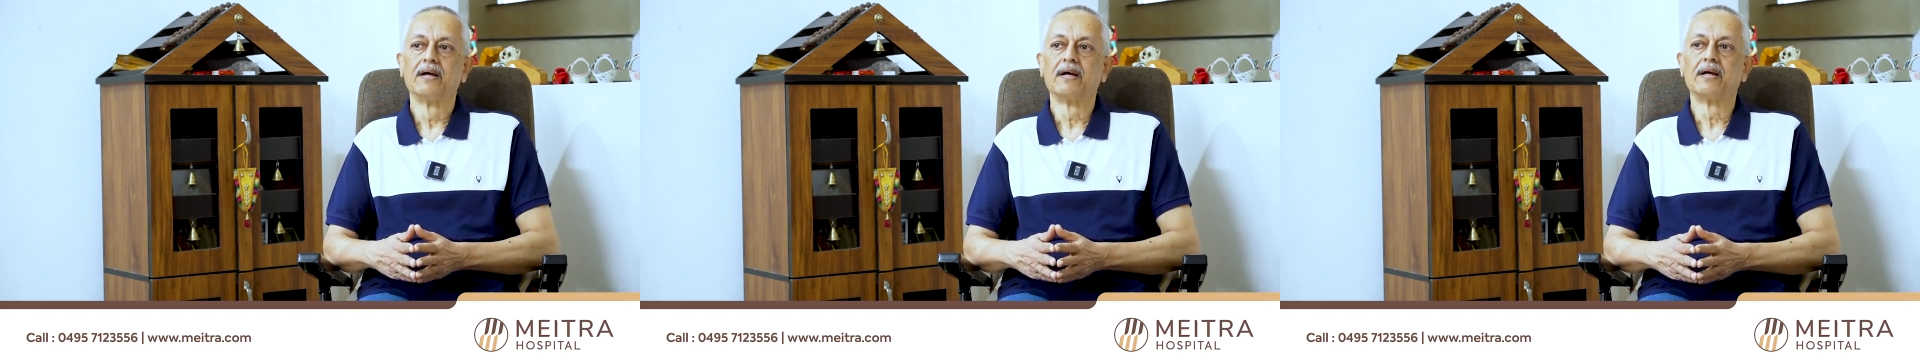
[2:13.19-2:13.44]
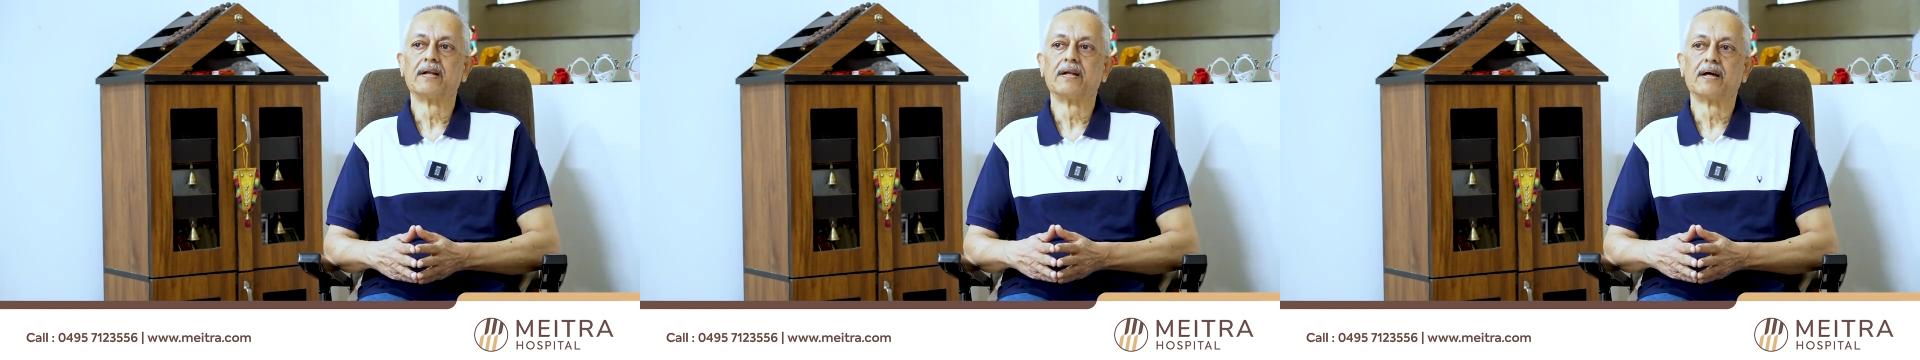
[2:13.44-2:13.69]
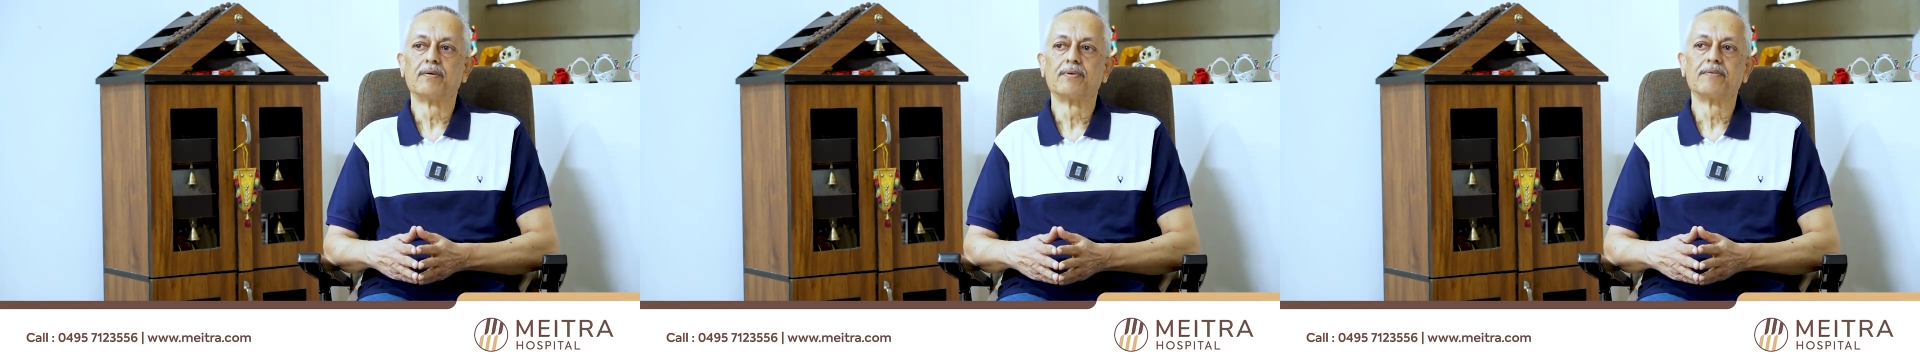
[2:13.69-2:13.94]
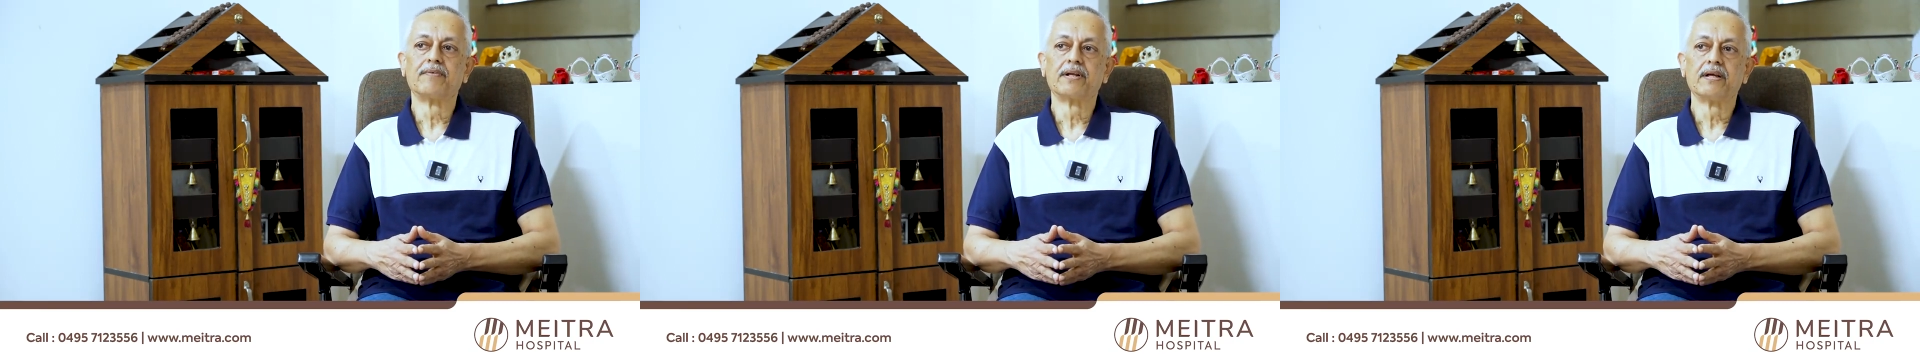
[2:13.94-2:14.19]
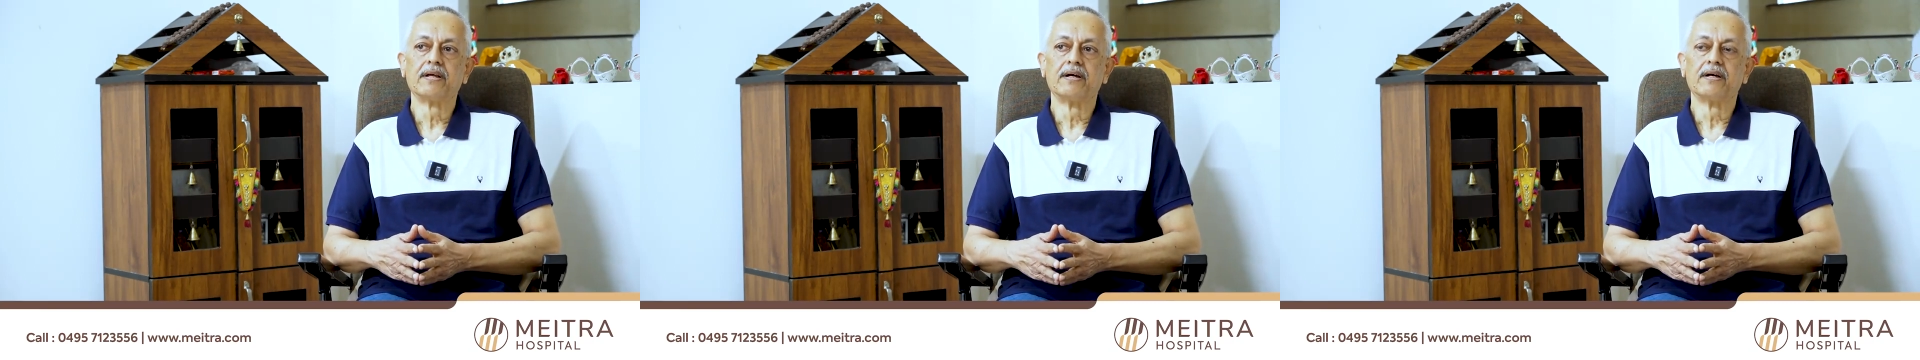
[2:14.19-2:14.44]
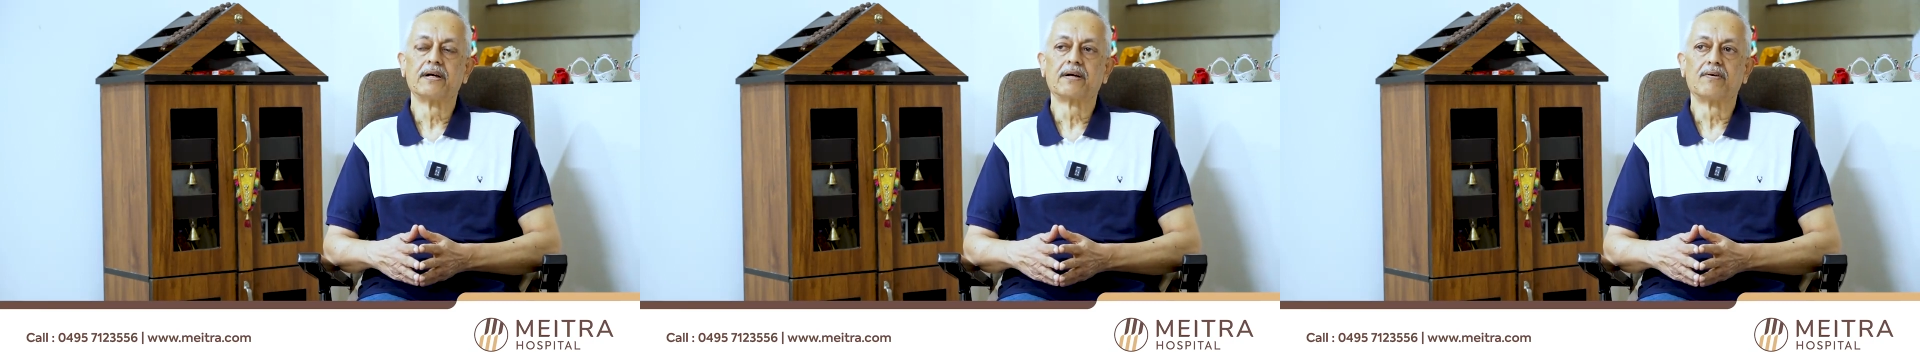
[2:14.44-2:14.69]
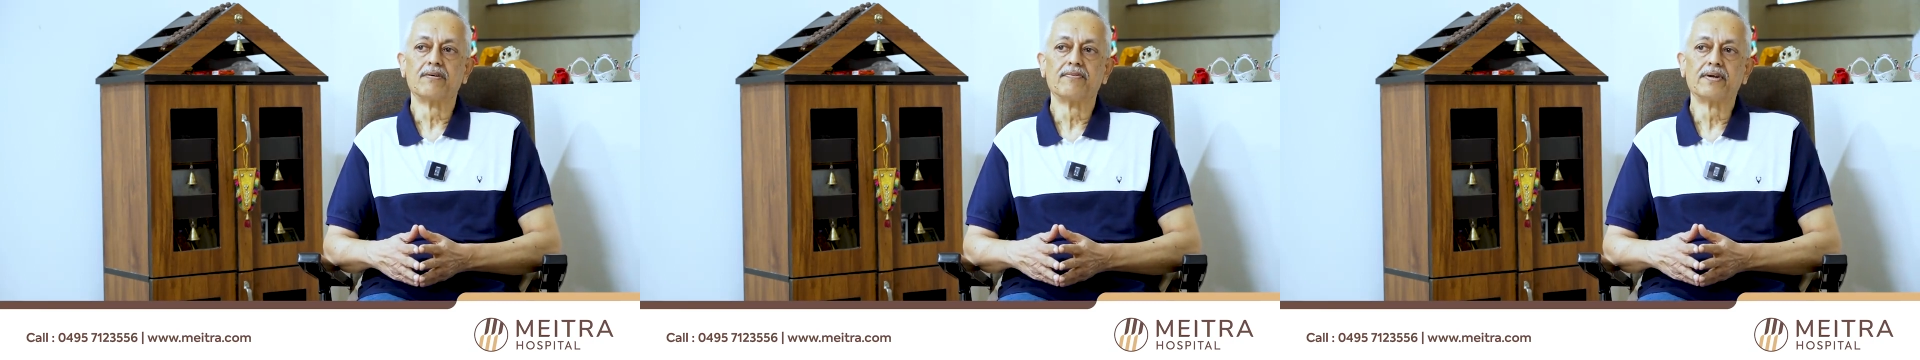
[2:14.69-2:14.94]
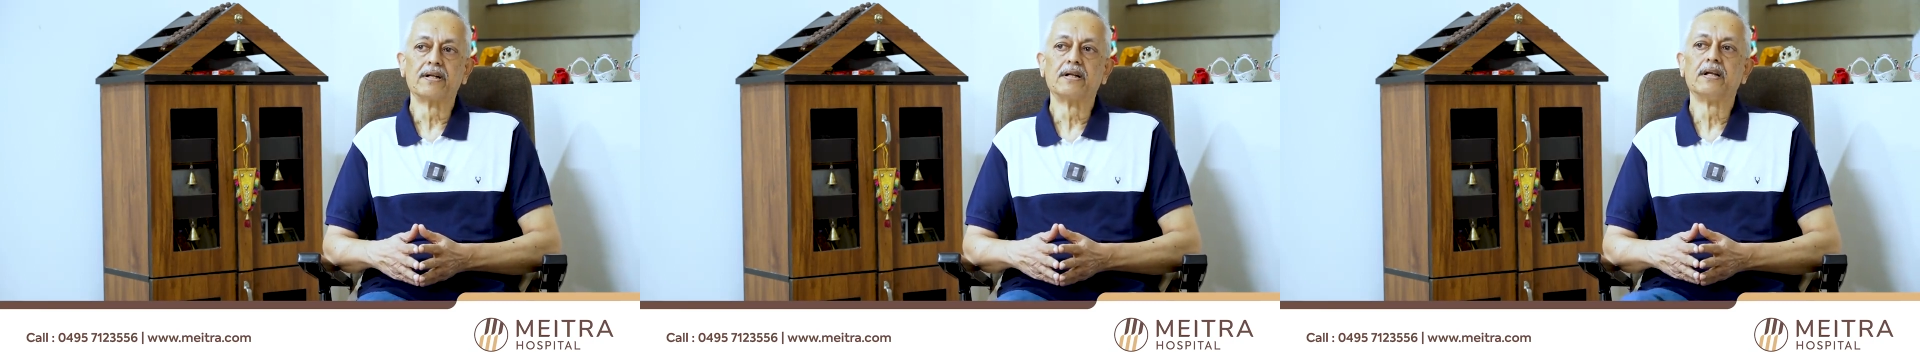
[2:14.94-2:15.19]
And I would very
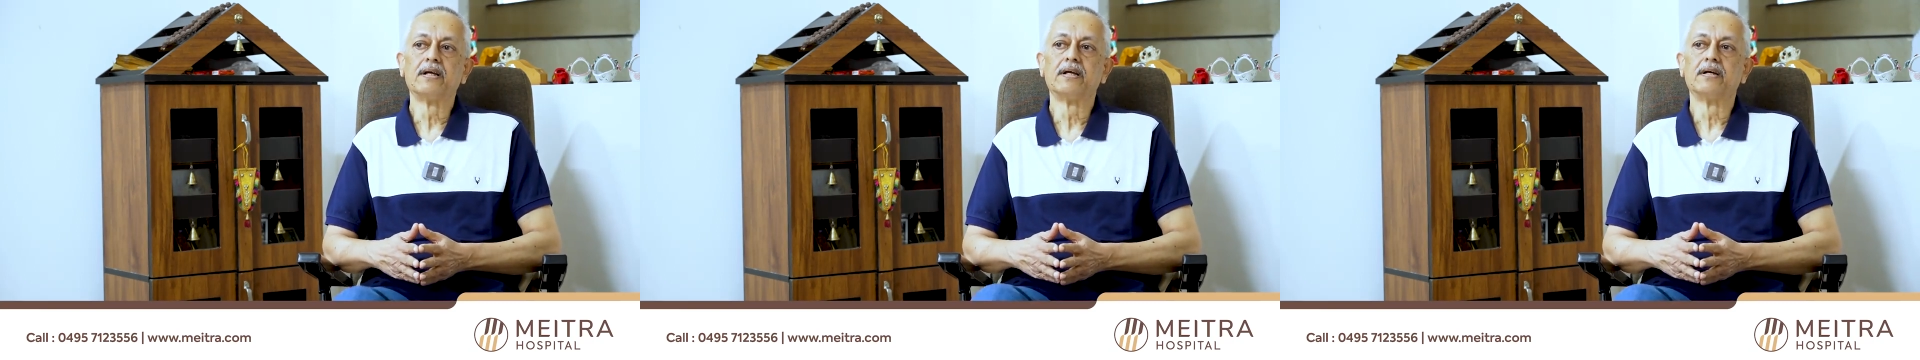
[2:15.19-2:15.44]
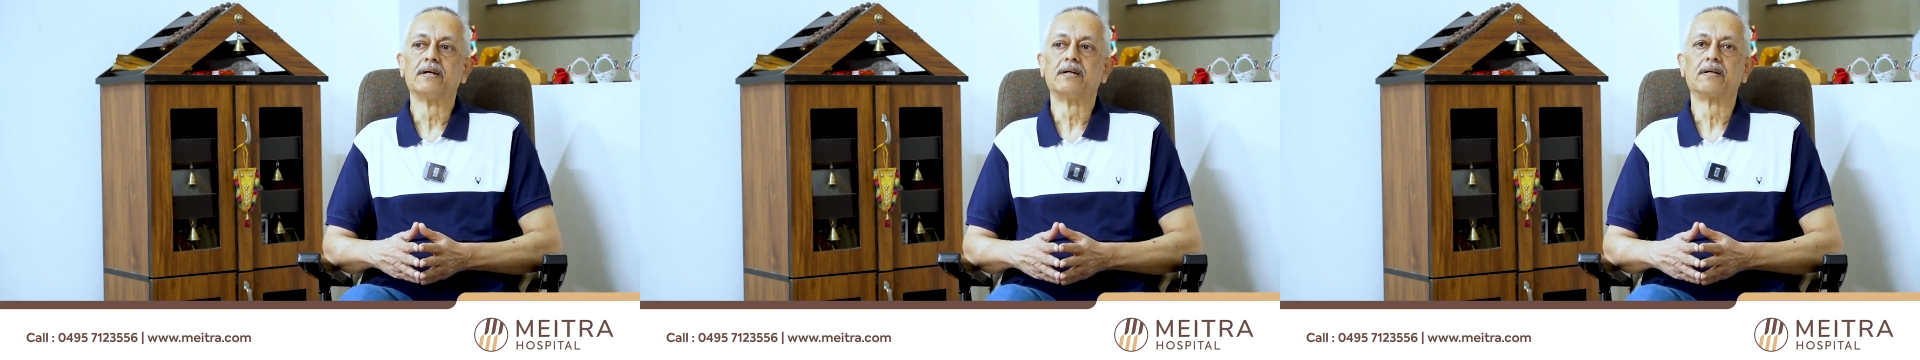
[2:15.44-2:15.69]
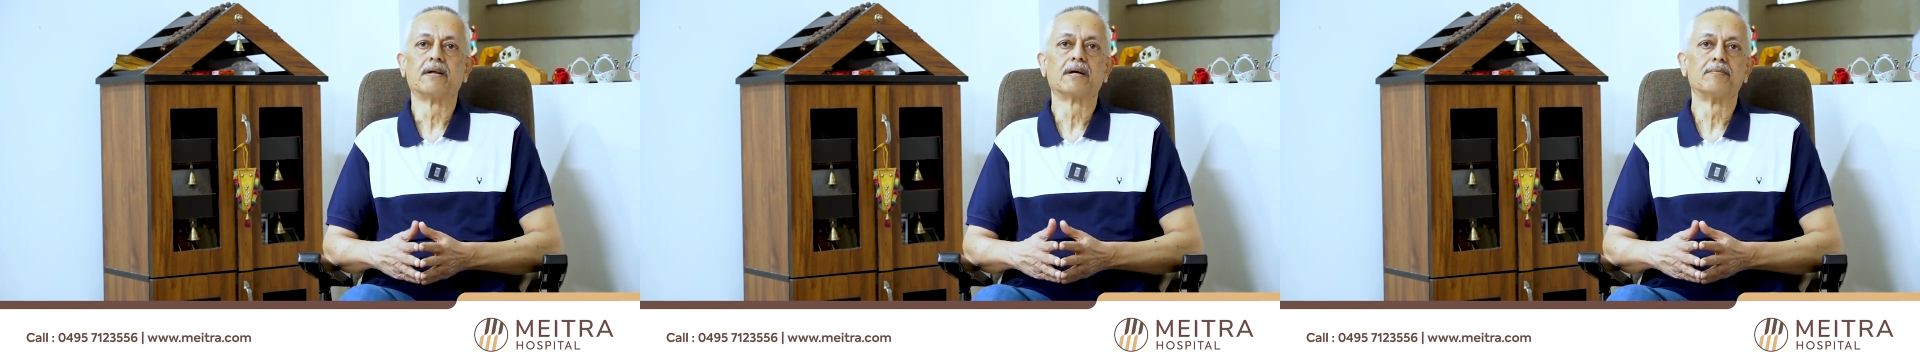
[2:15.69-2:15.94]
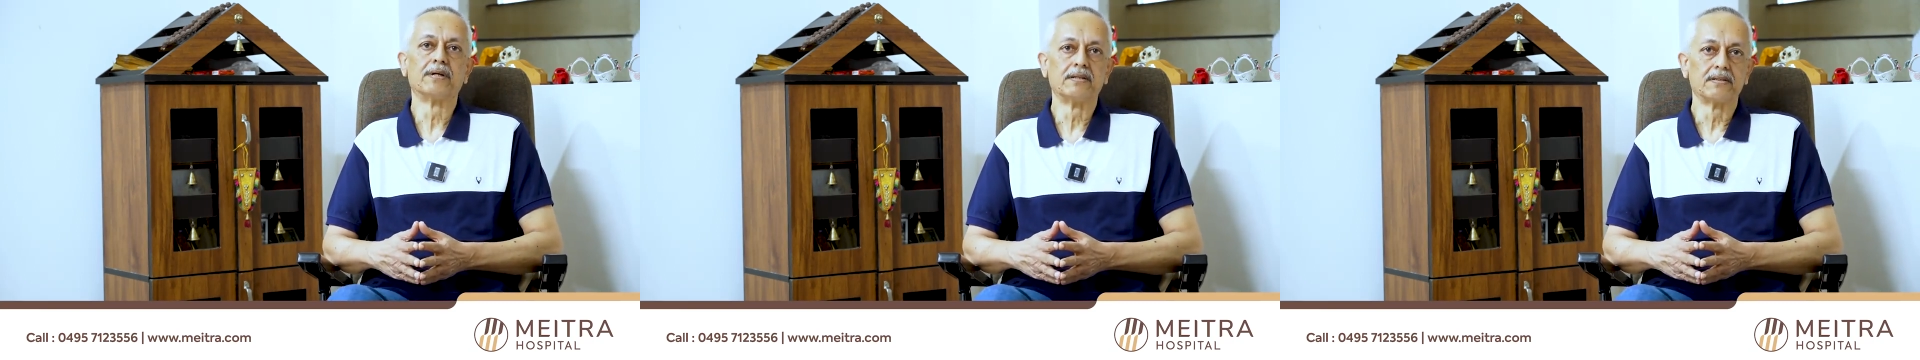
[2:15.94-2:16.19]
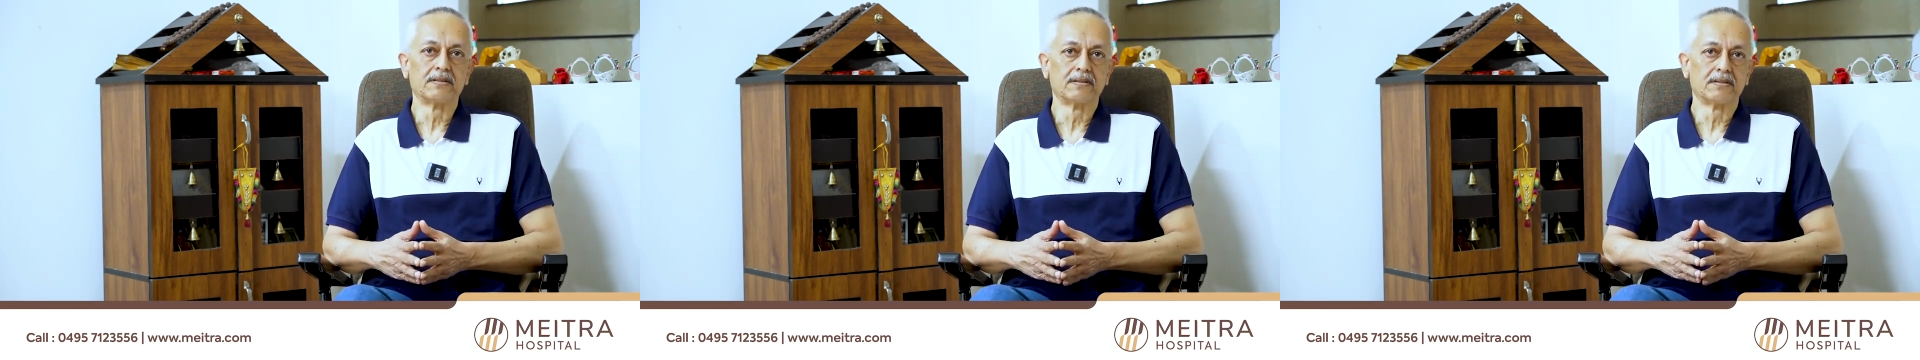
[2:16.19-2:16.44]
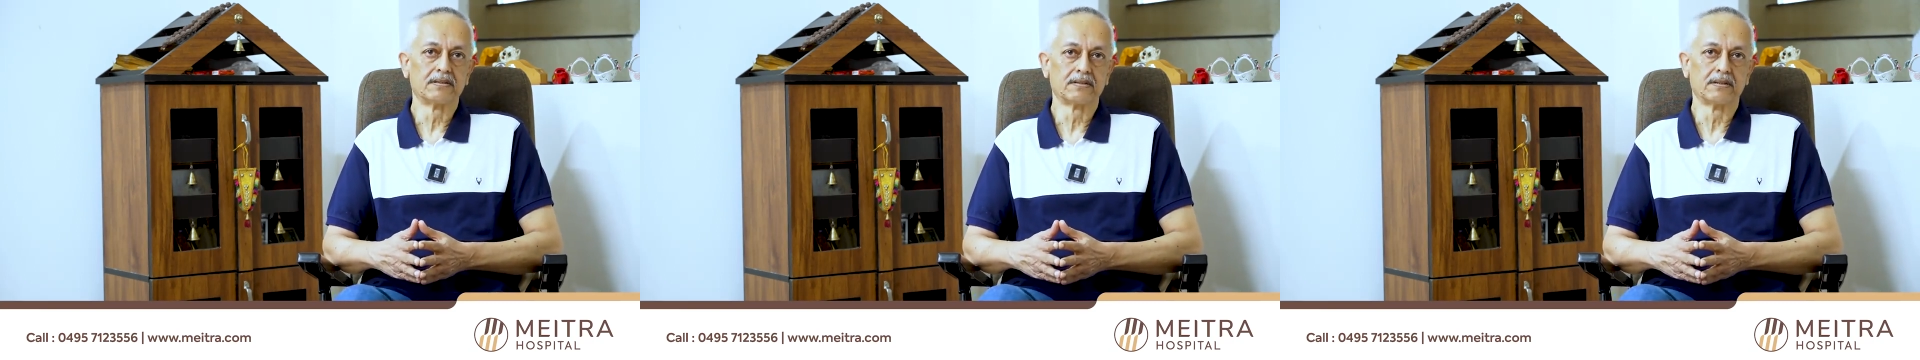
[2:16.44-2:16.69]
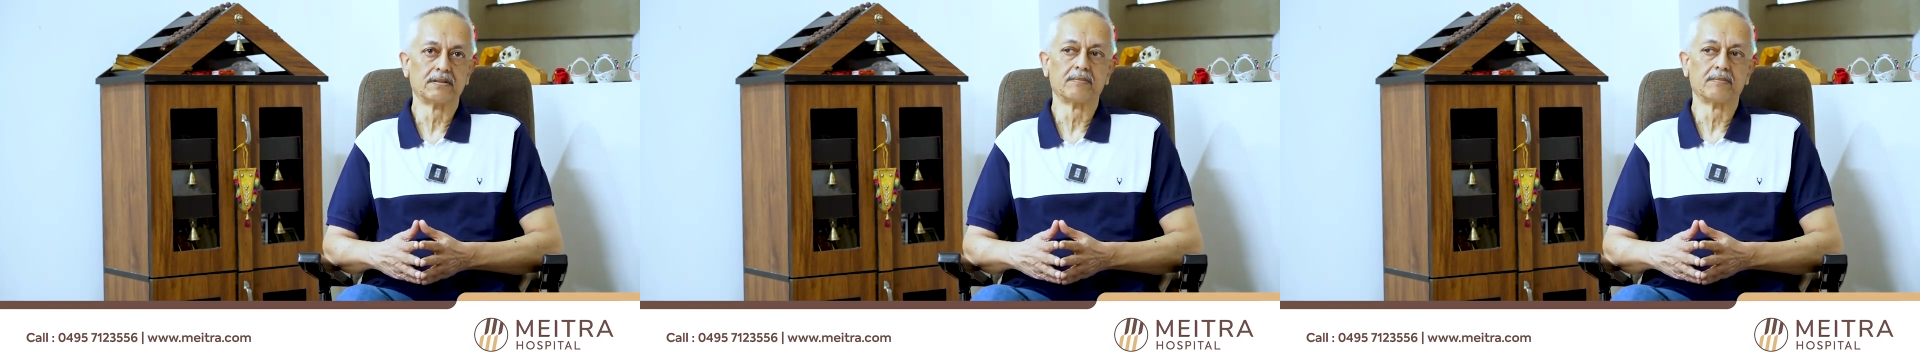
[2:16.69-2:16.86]
confidently recommend this